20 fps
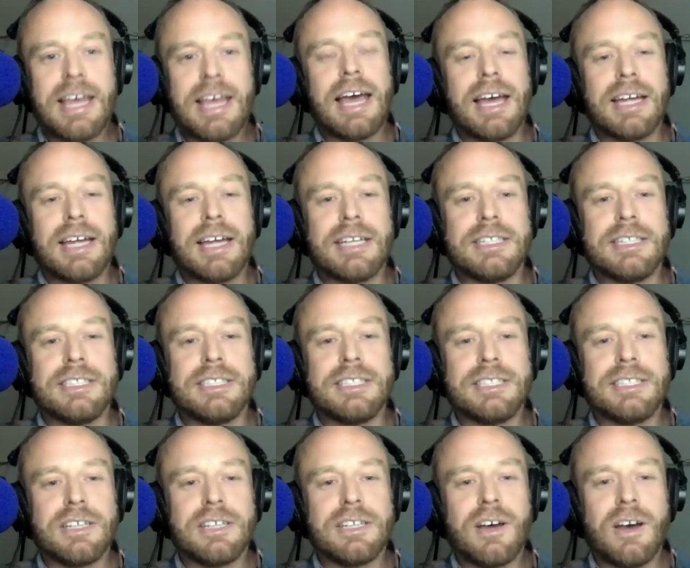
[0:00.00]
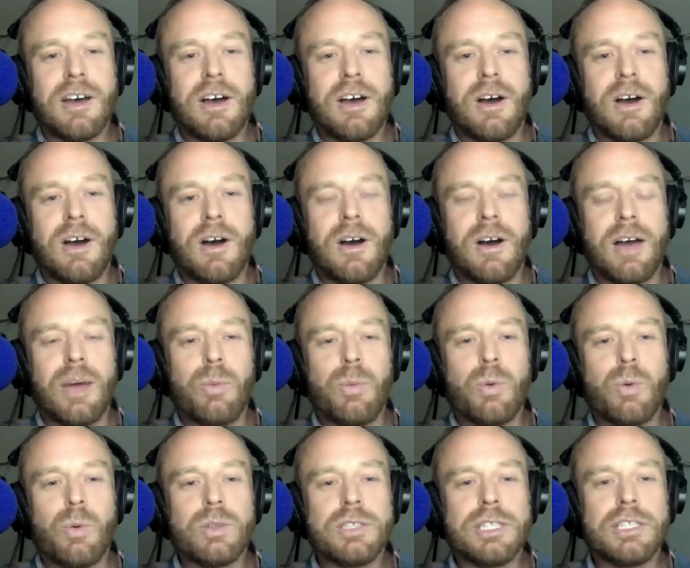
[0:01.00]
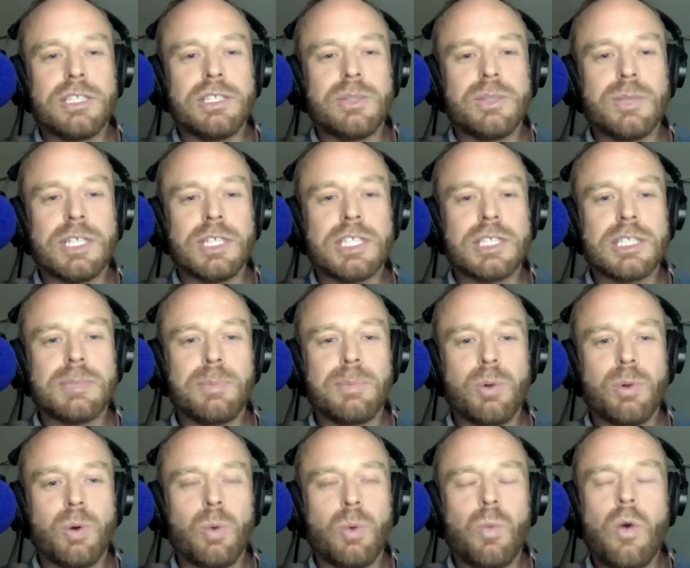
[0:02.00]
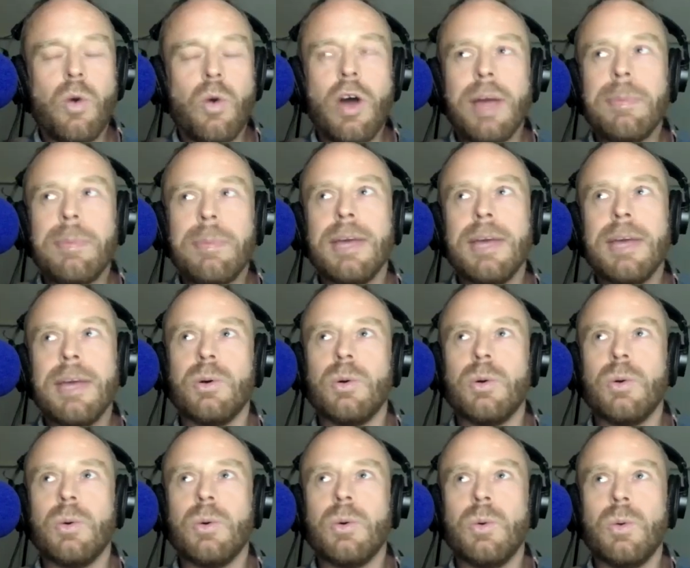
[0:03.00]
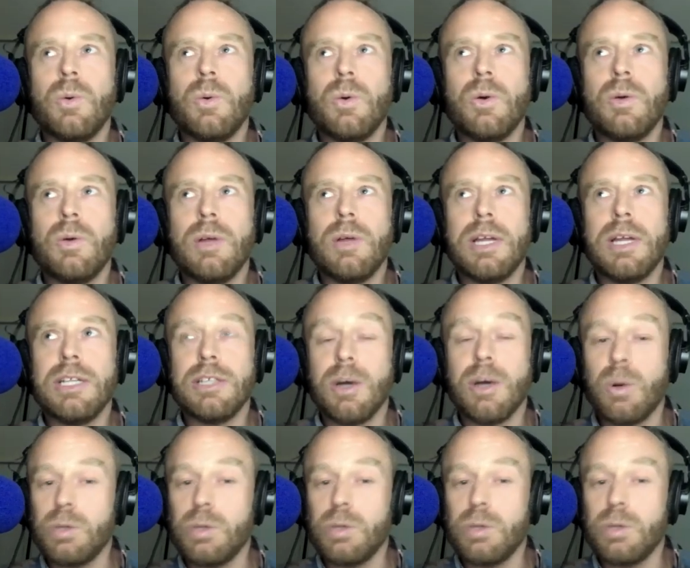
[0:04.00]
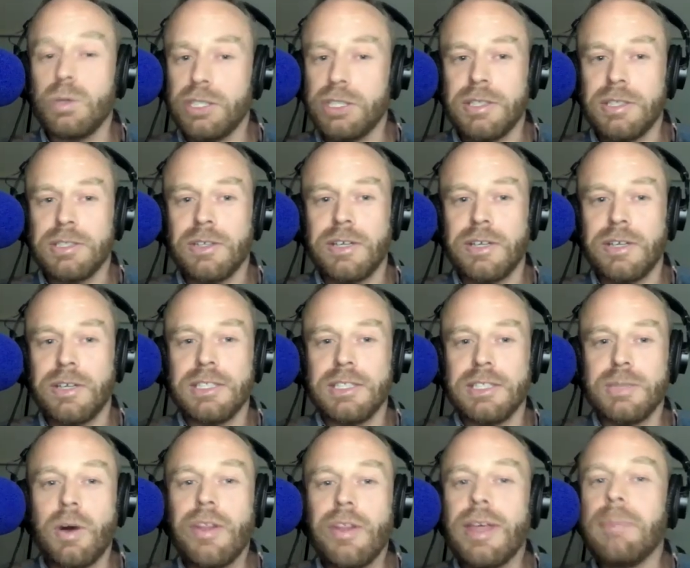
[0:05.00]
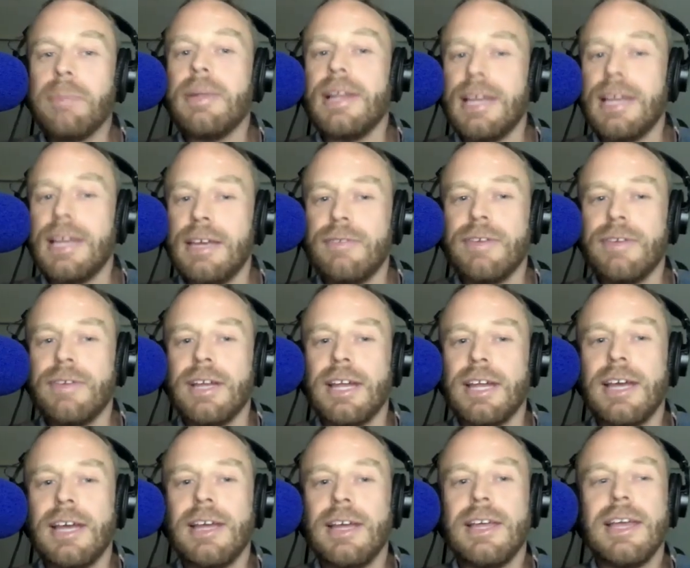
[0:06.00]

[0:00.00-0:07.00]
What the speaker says: And I wanted to explore why people indulge pseudoscience, why they believe in it,